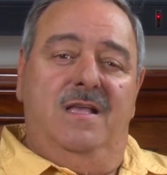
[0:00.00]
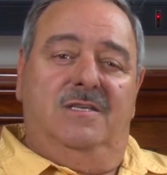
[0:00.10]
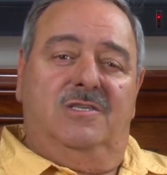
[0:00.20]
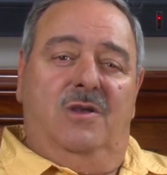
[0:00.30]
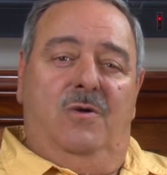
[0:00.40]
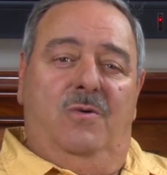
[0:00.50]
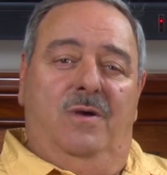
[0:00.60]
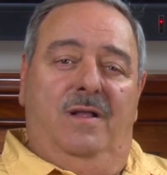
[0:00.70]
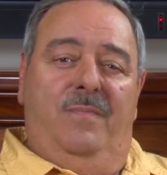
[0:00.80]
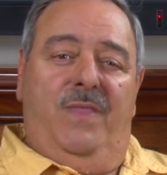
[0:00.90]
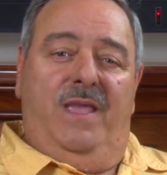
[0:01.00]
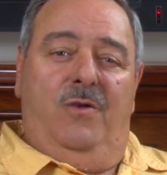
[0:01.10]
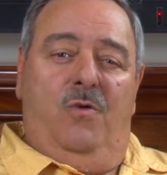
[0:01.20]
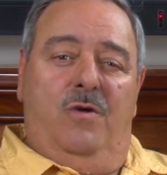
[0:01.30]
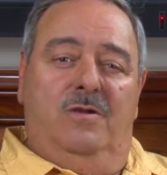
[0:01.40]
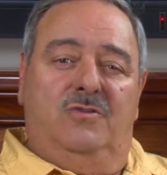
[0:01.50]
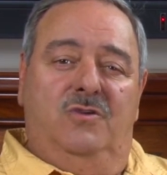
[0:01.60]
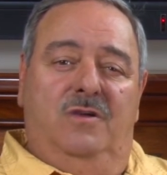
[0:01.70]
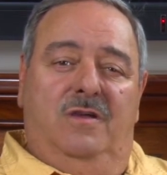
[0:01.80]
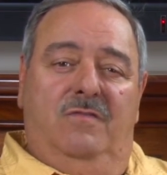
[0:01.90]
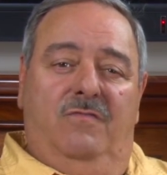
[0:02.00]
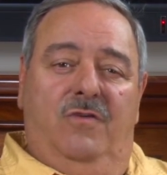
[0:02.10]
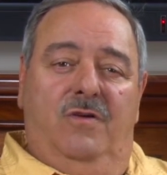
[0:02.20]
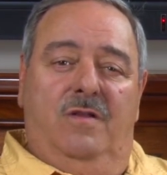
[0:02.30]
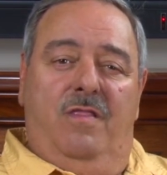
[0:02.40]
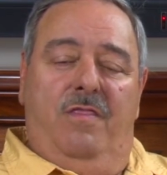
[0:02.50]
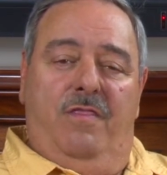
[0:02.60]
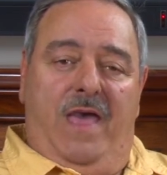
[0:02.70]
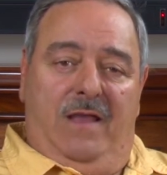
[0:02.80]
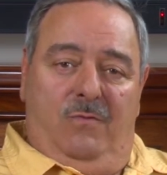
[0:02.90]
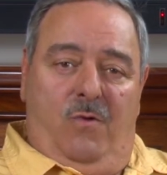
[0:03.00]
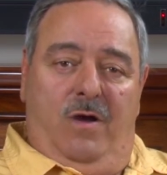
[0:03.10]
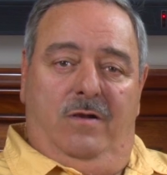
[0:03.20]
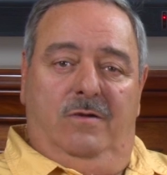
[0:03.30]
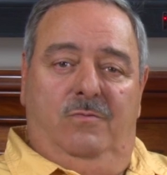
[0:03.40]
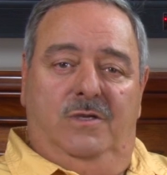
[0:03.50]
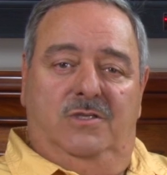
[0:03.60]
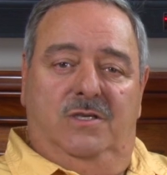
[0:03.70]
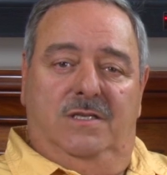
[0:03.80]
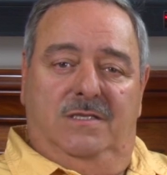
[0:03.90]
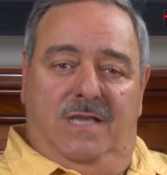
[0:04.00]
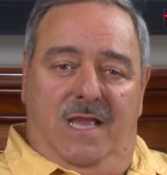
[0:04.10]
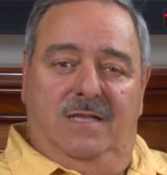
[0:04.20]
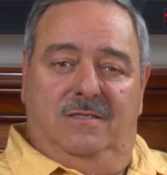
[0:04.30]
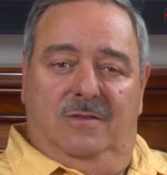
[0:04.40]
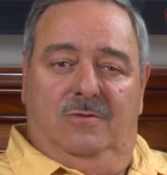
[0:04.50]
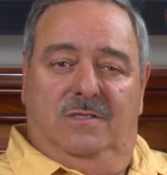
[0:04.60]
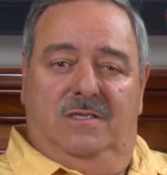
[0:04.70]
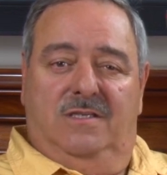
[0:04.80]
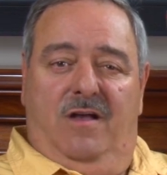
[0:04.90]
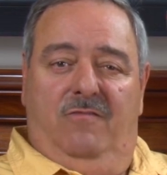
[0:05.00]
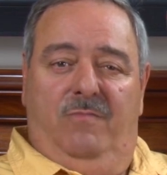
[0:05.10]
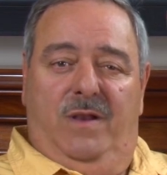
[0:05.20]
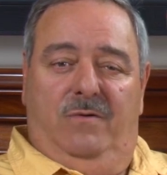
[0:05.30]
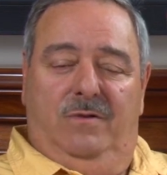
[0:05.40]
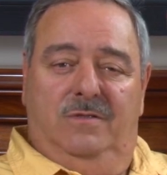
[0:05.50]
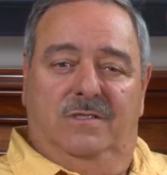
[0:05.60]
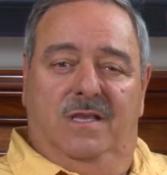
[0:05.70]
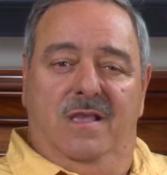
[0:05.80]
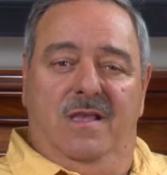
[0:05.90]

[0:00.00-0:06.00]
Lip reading: So in order to convert that water, which contains those dissolved minerals,